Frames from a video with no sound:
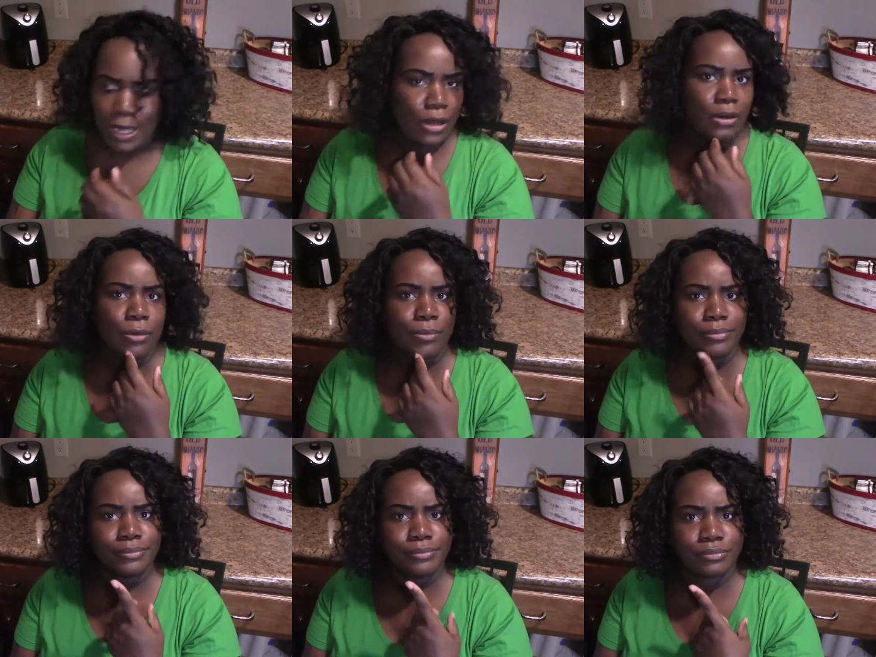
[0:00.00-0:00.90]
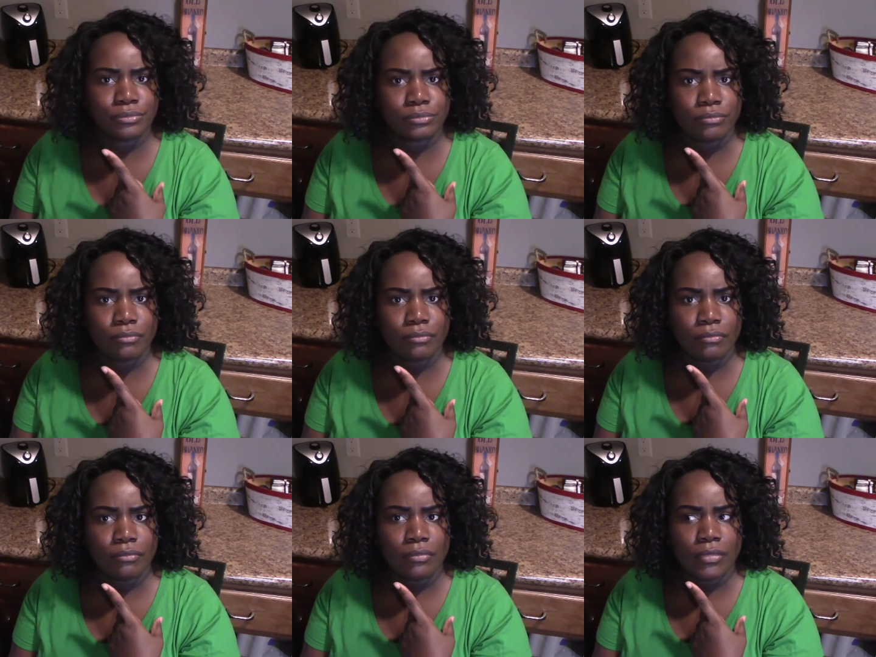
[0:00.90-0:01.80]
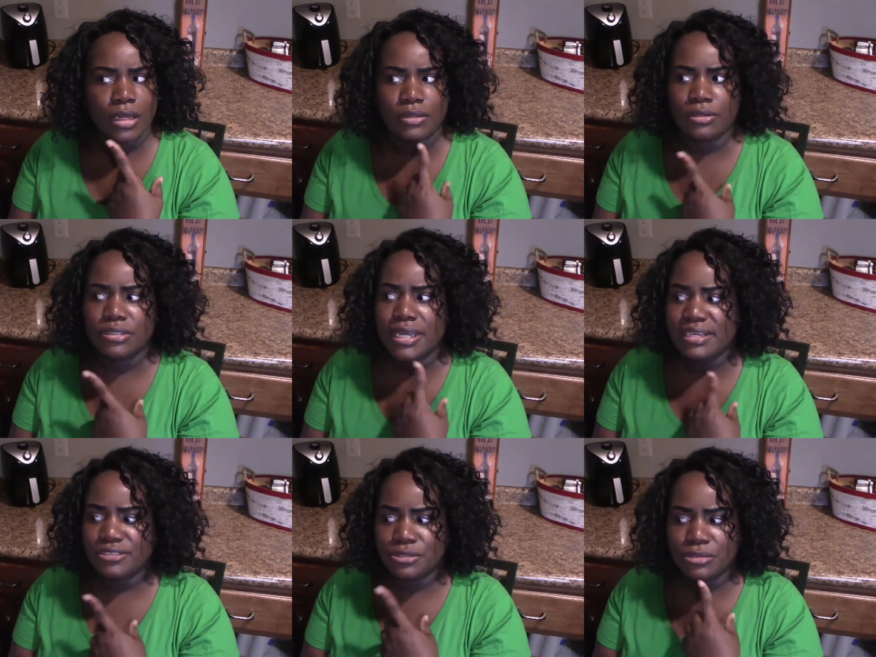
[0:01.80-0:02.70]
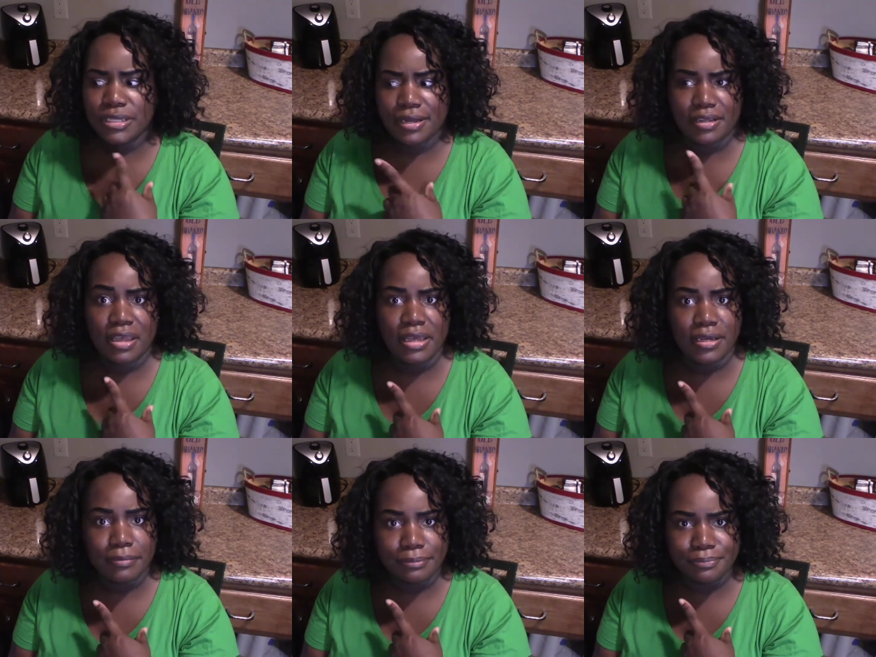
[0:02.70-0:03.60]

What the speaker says: Oh, those cashews got a kick.